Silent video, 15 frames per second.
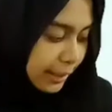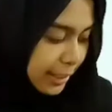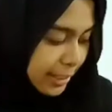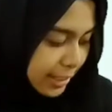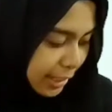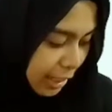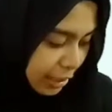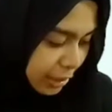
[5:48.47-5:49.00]

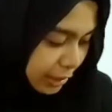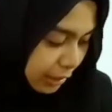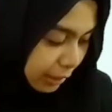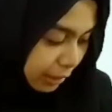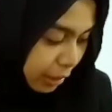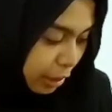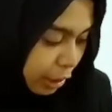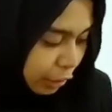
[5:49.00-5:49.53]
Discussion.
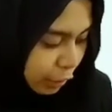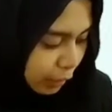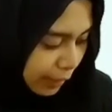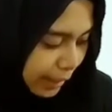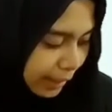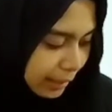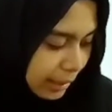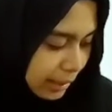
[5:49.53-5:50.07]
To
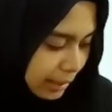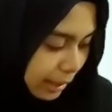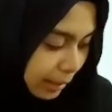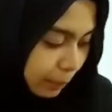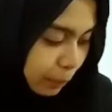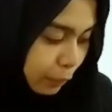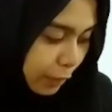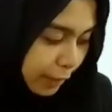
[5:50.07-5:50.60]
get the
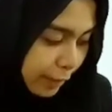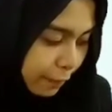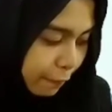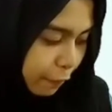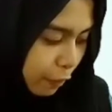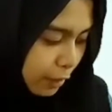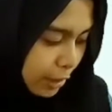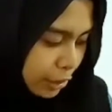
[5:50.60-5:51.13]
time ready
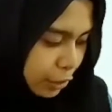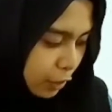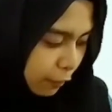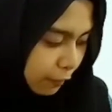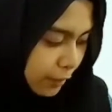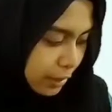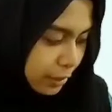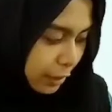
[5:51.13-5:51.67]
for each
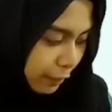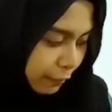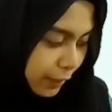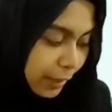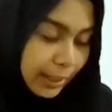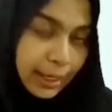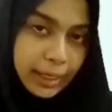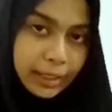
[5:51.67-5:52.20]
of the
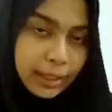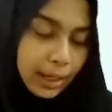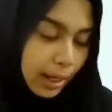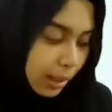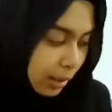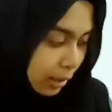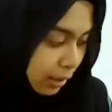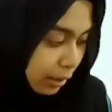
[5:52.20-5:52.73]
traffic light
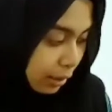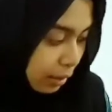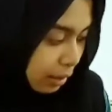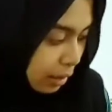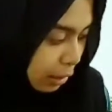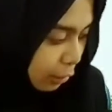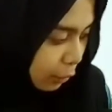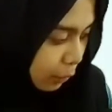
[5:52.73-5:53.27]
color,
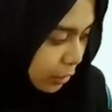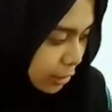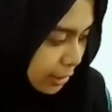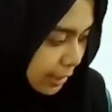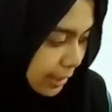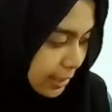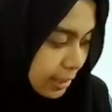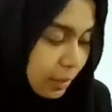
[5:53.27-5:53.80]

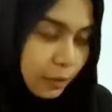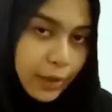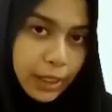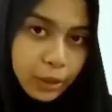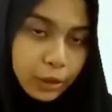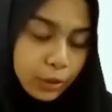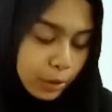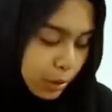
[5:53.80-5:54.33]
which is
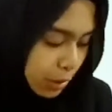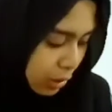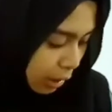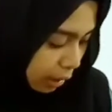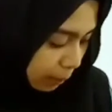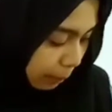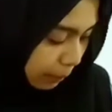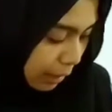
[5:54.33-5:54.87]
red to
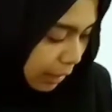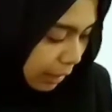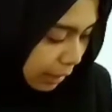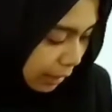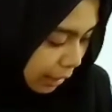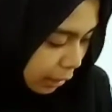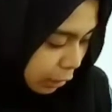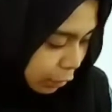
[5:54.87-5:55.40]
stop,
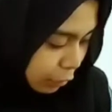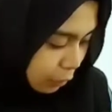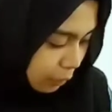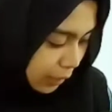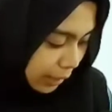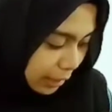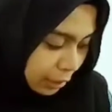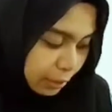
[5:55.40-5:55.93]
yellow
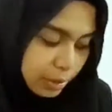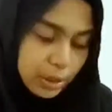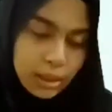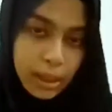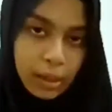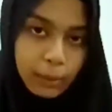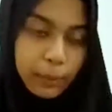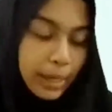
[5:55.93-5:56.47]
to ready to
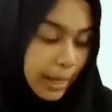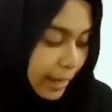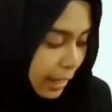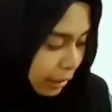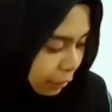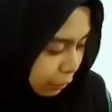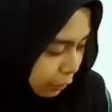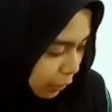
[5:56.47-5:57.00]
stop,
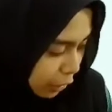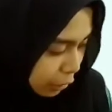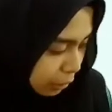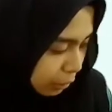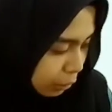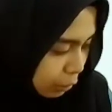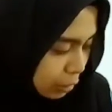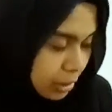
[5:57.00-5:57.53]
and
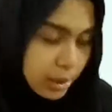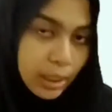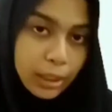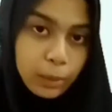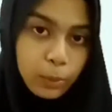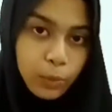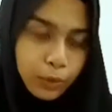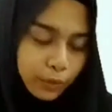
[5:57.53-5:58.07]
green to start